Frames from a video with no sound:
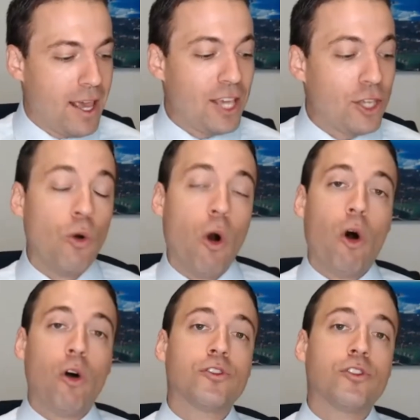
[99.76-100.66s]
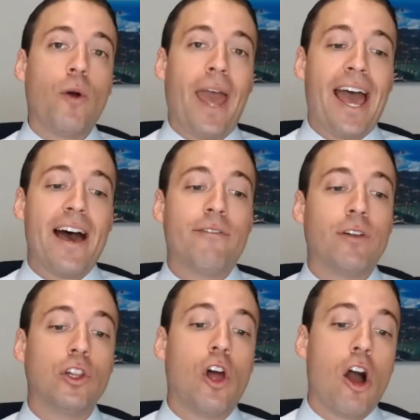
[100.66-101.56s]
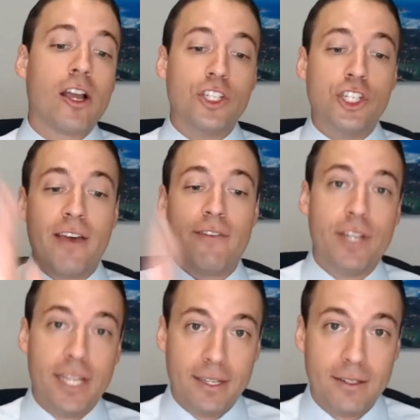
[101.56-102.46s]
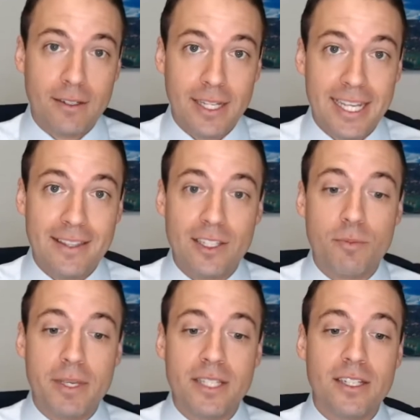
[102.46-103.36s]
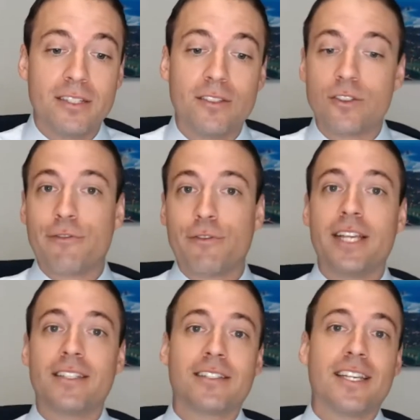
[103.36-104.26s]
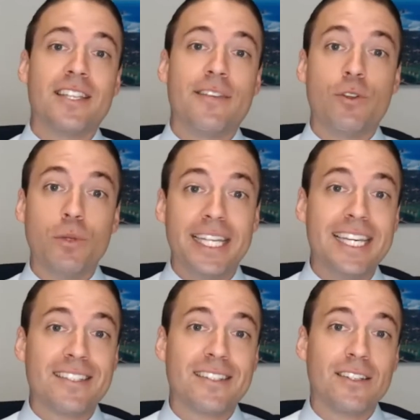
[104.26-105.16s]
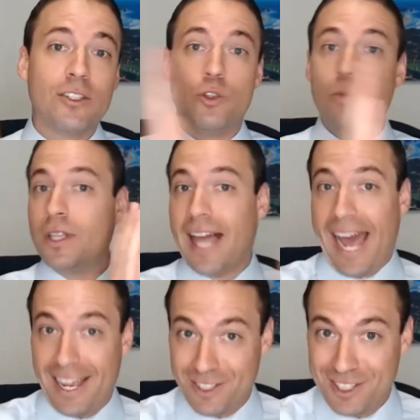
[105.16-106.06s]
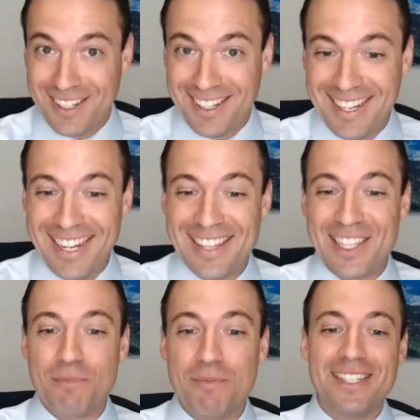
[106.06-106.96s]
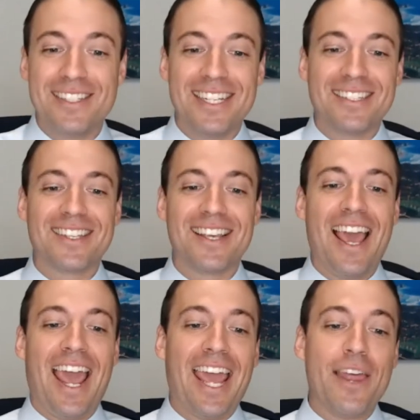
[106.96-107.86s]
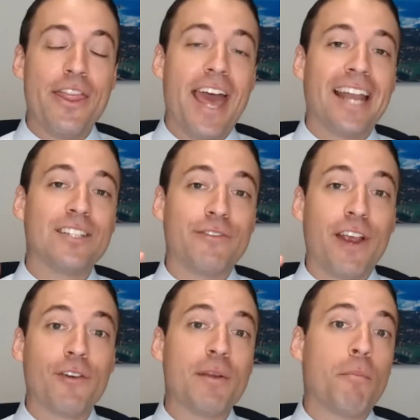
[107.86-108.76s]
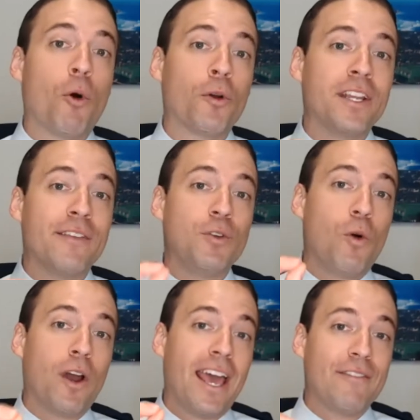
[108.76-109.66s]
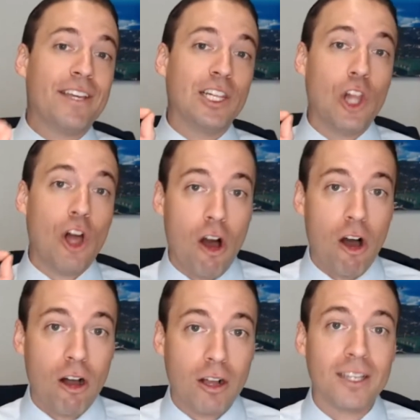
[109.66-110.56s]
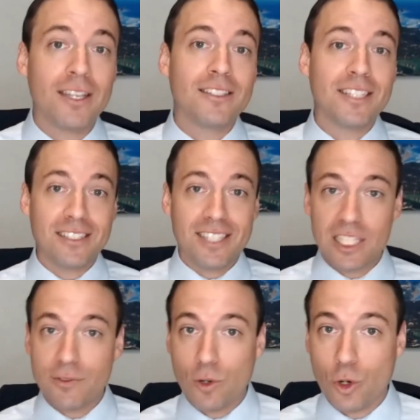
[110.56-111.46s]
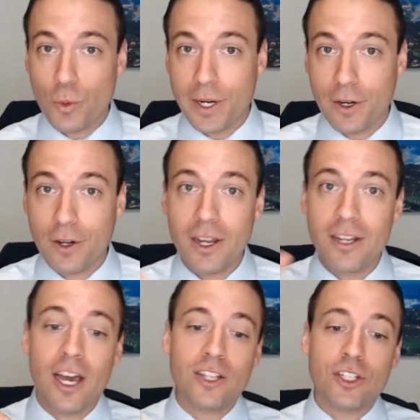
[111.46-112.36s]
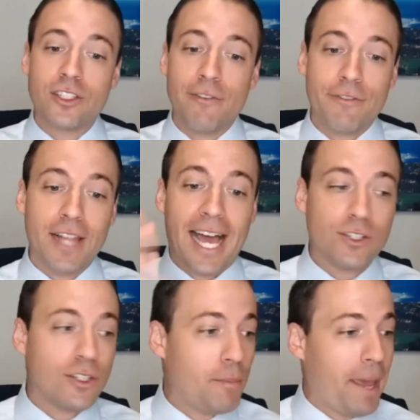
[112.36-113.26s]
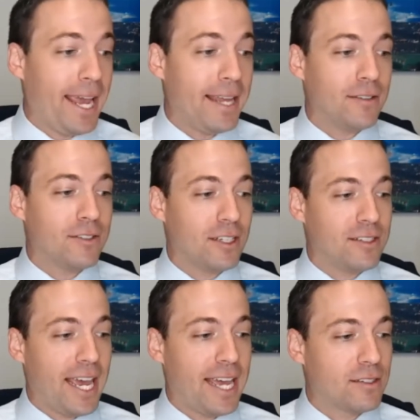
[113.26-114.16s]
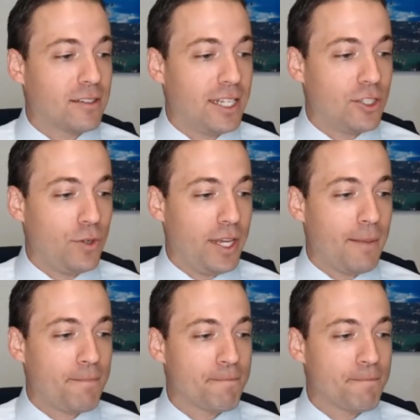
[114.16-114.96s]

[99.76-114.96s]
You also have longevity in this business. There's a phrase that says, if you list, you will last in this business. And that is very important if you want to have a long, successful career, not just a flash in the pan success that you get.